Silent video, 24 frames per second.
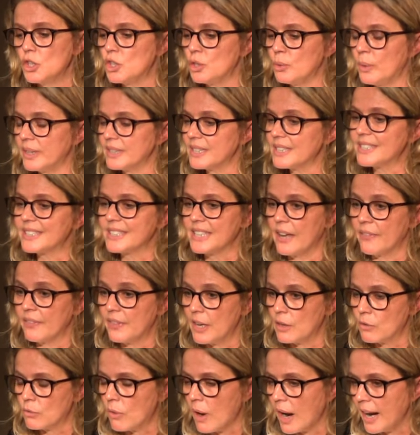to understand
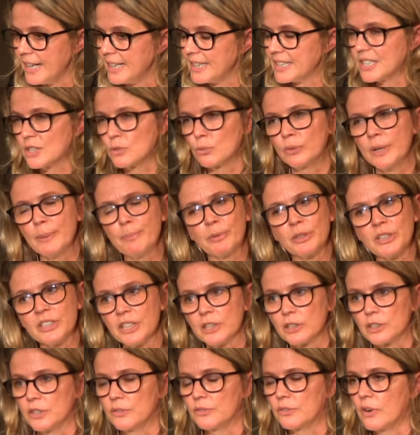their rights,
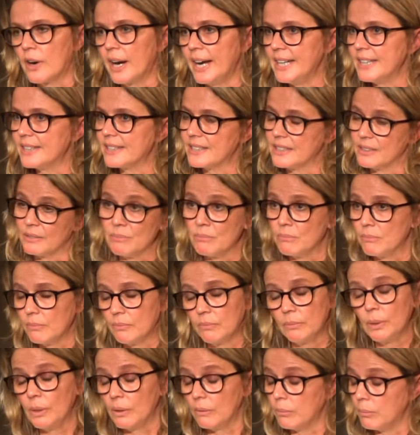reproductive rights, and,
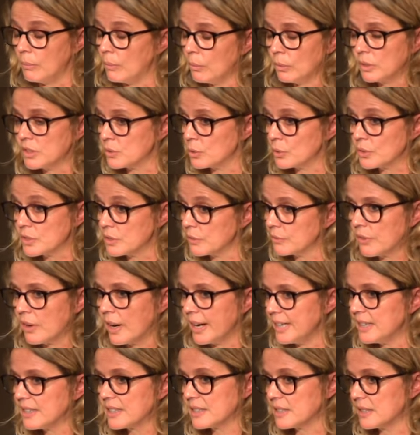well, all sorts of
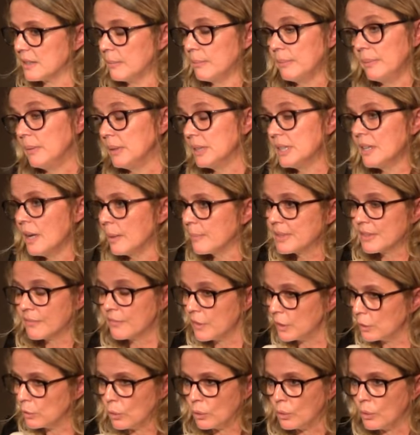rights in terms
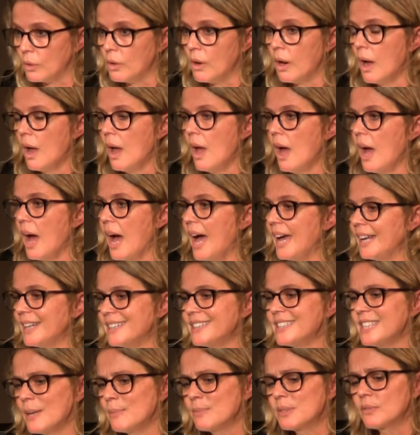of the law, and
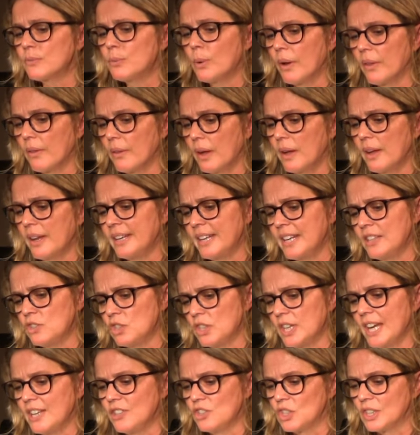in terms of what an
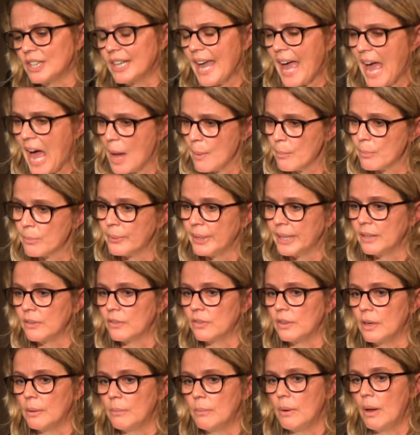education can
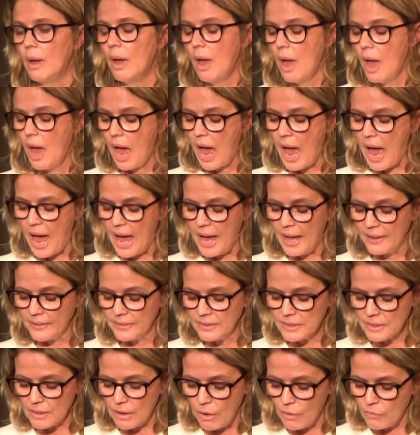bring them,
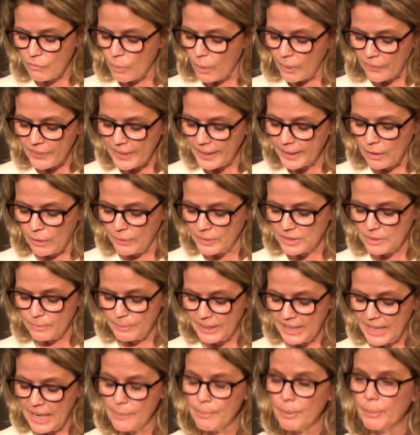and of what they're going to
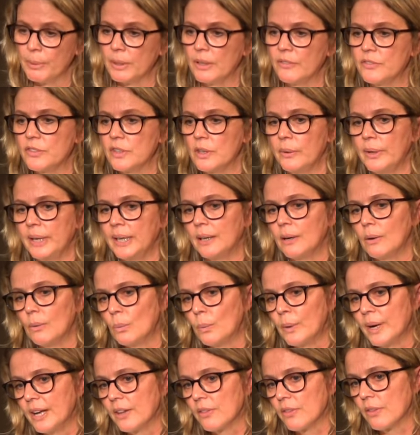be capable of doing
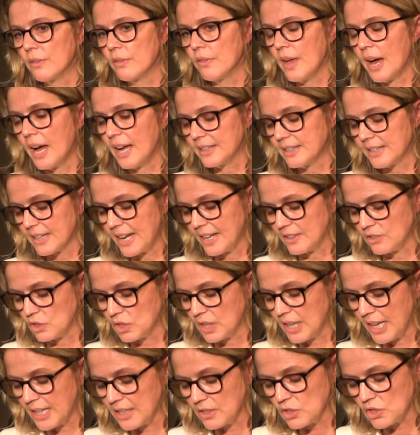with that
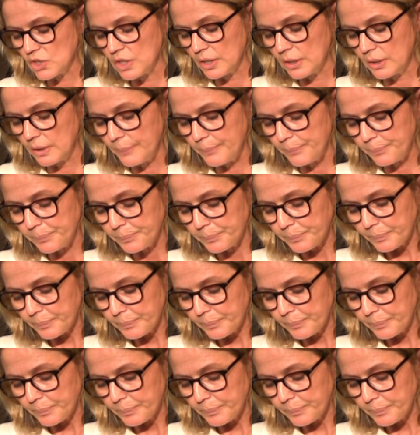education.